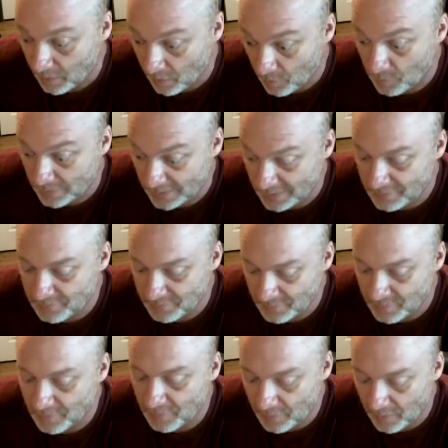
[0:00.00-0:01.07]
getting
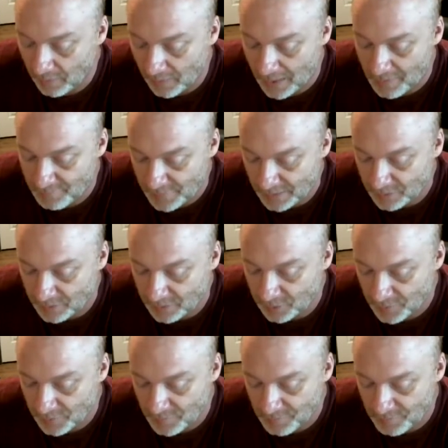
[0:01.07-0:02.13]
a lot
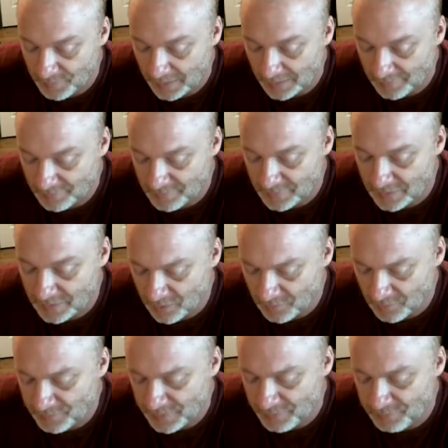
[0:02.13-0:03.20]
better, but
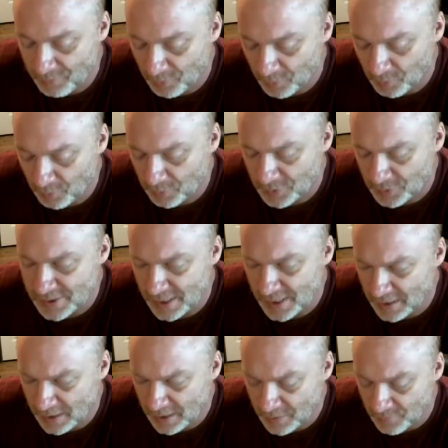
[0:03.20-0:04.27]
people were
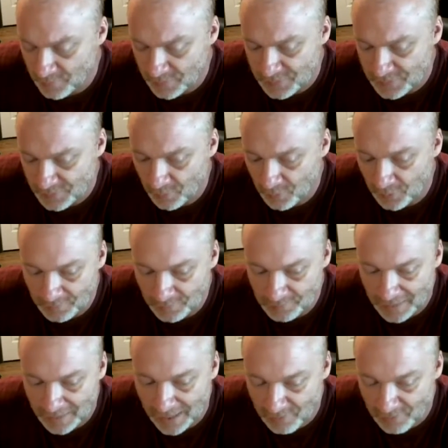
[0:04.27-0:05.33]
saying it before
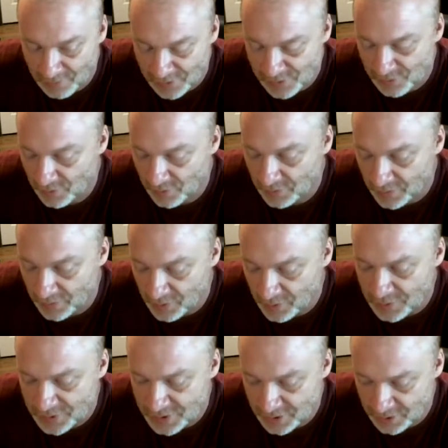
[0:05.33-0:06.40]
I was really
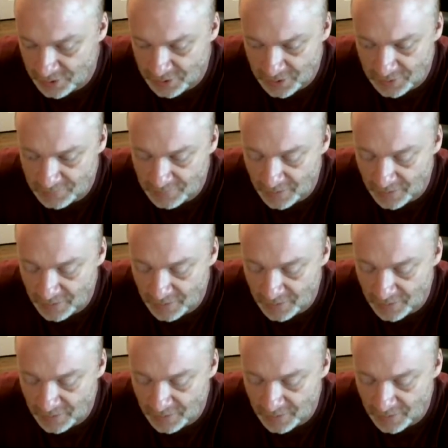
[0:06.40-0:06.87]
noticing it.